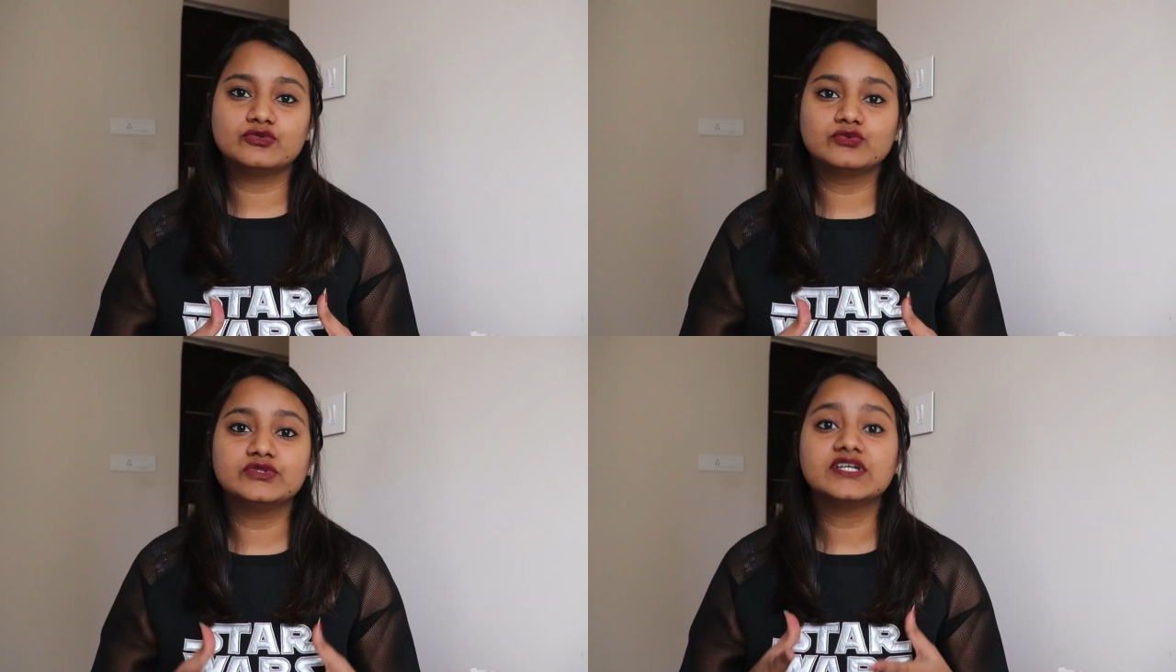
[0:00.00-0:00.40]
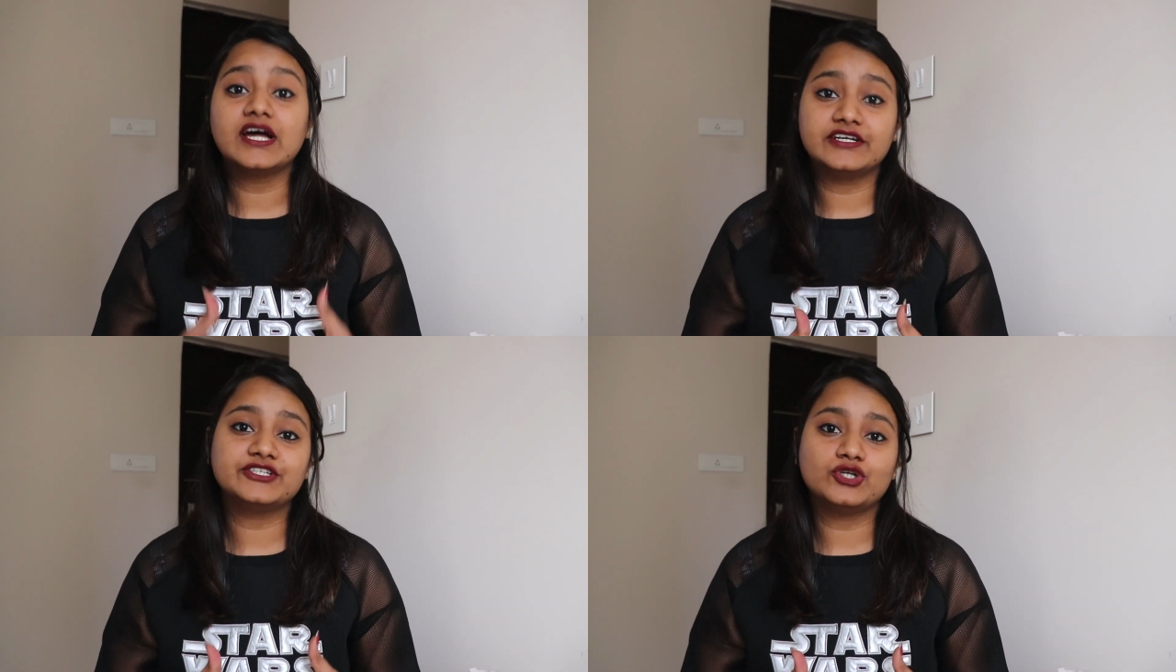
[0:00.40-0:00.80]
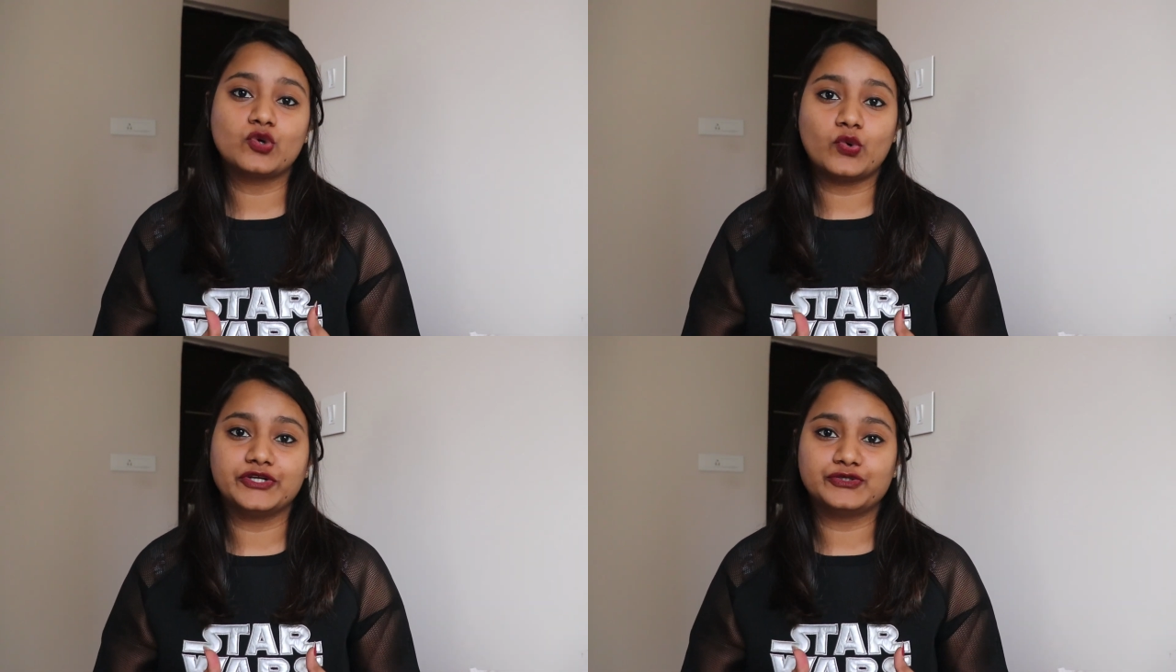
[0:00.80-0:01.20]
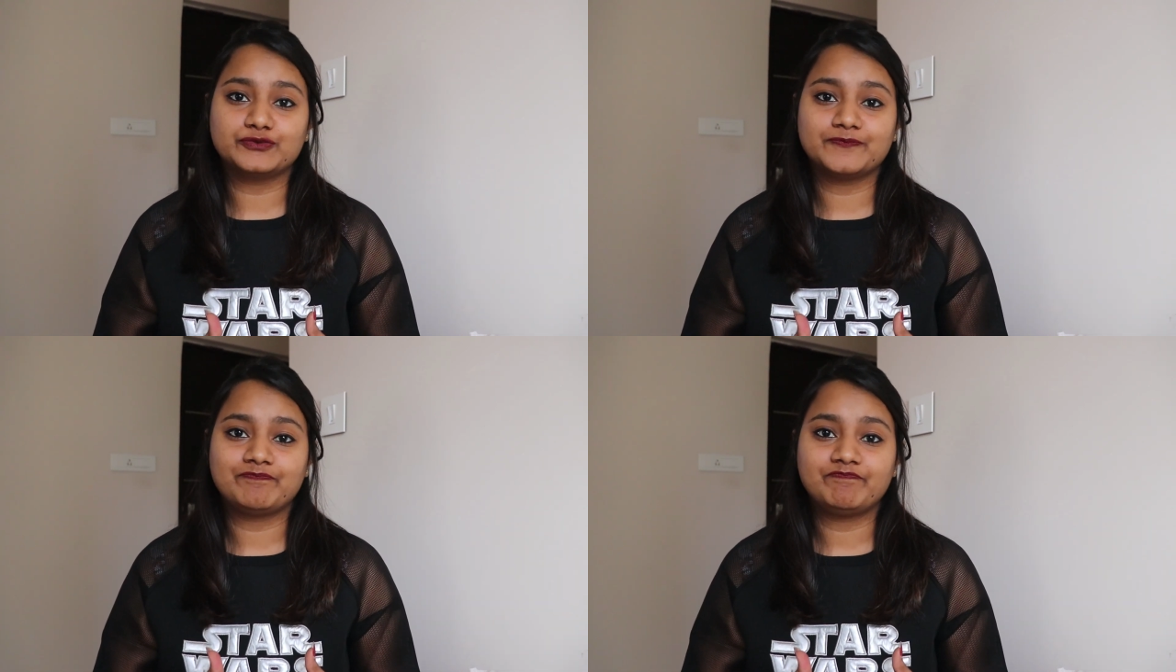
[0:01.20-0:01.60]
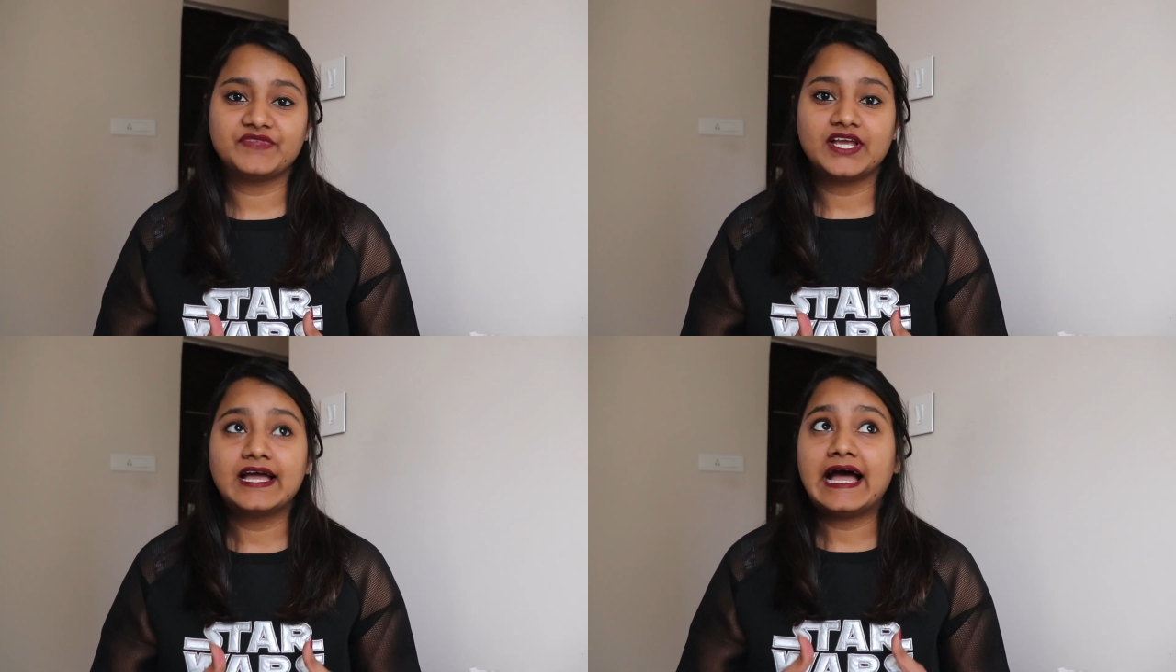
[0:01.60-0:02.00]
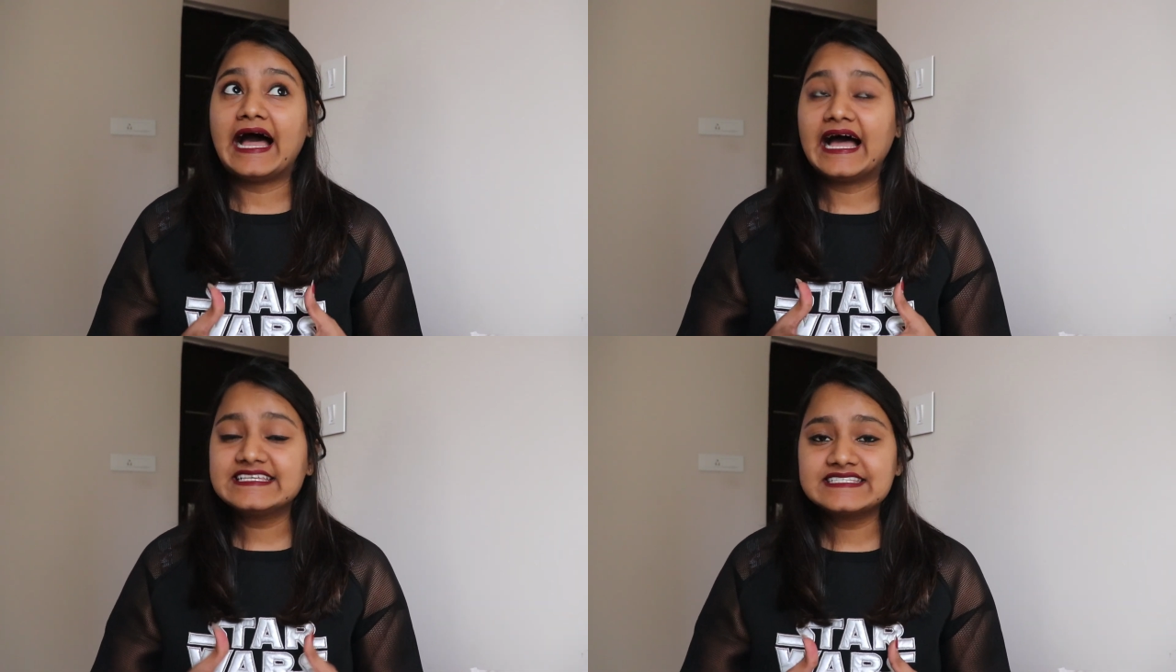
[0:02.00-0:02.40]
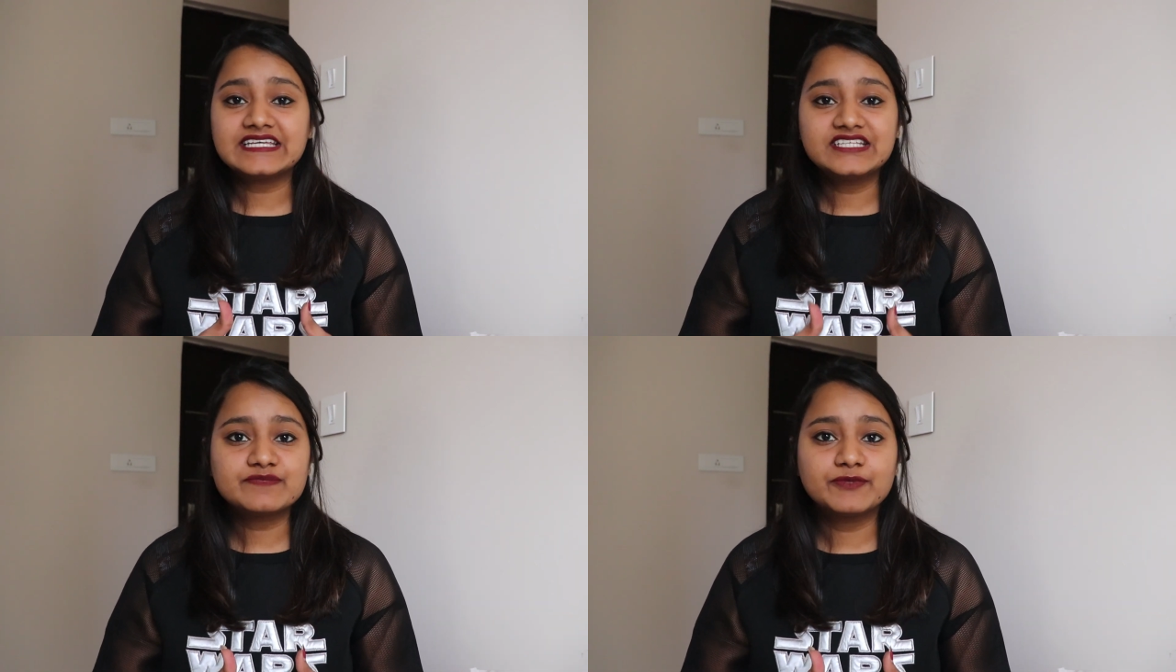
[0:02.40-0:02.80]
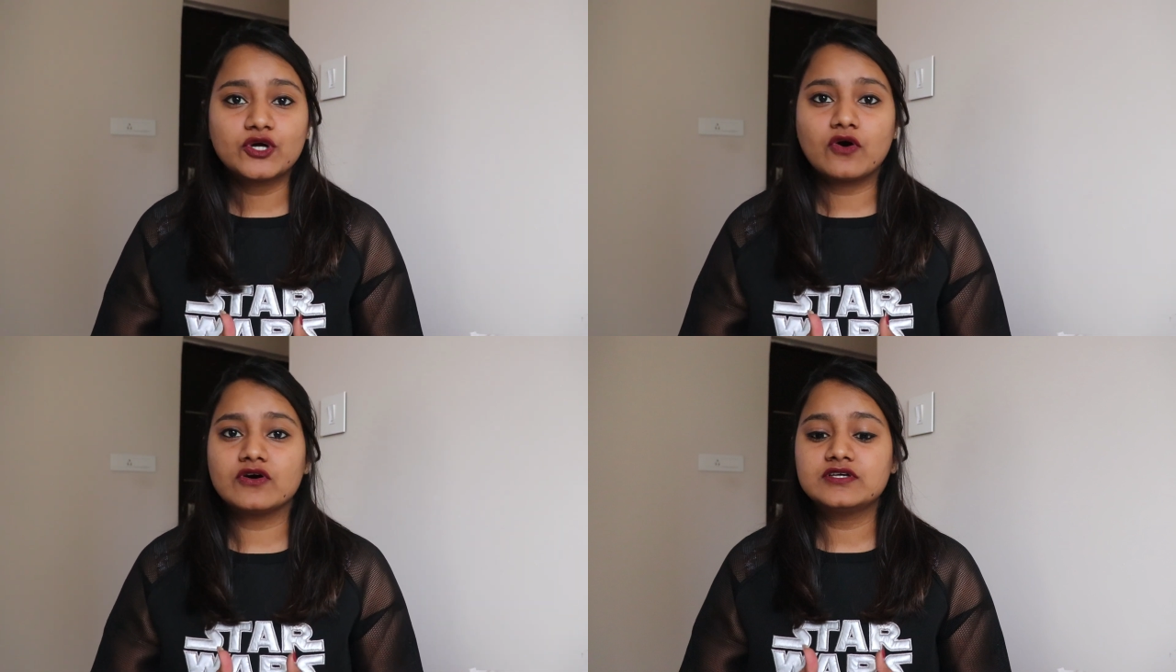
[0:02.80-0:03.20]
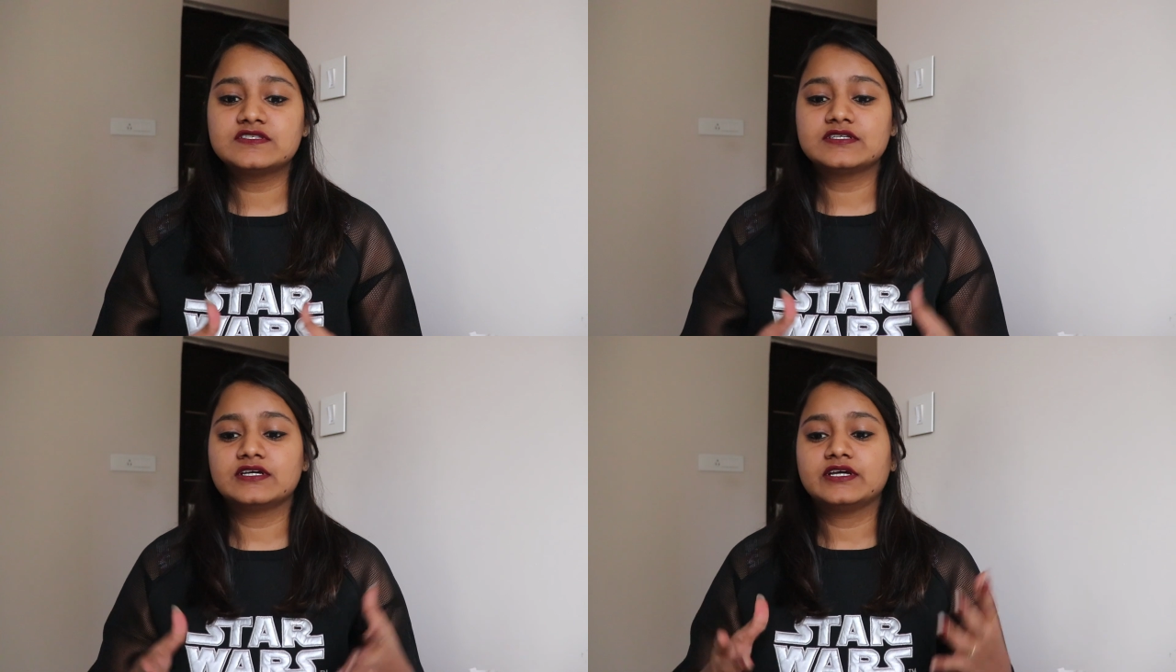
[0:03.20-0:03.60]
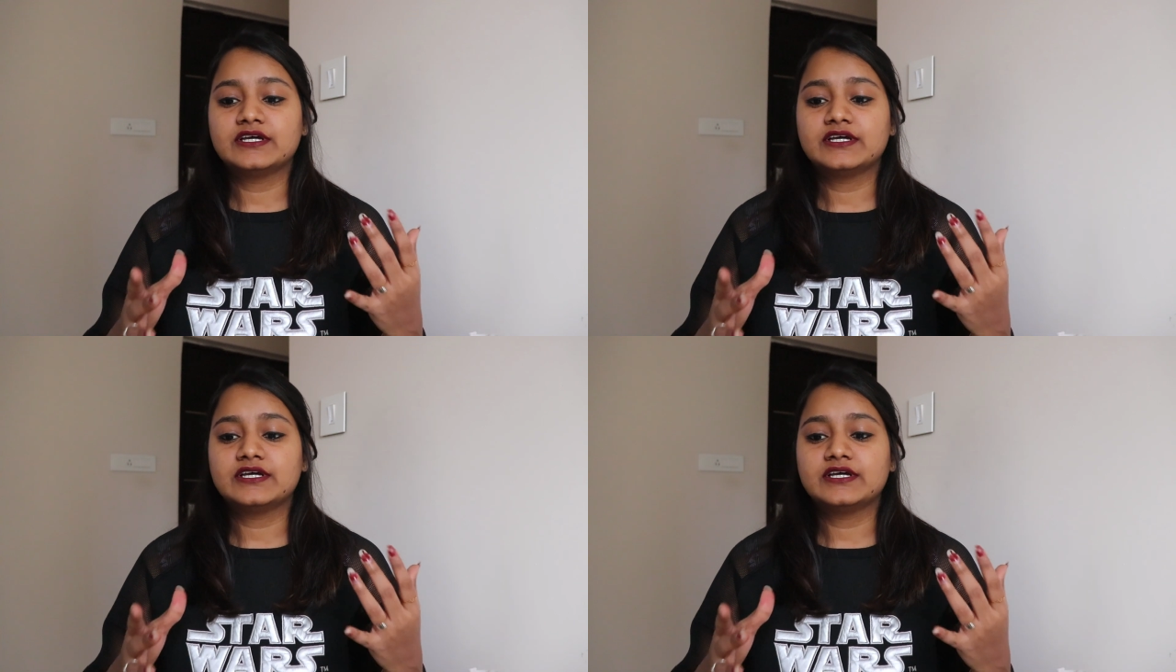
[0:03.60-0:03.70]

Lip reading: to the country you're going to. I say this because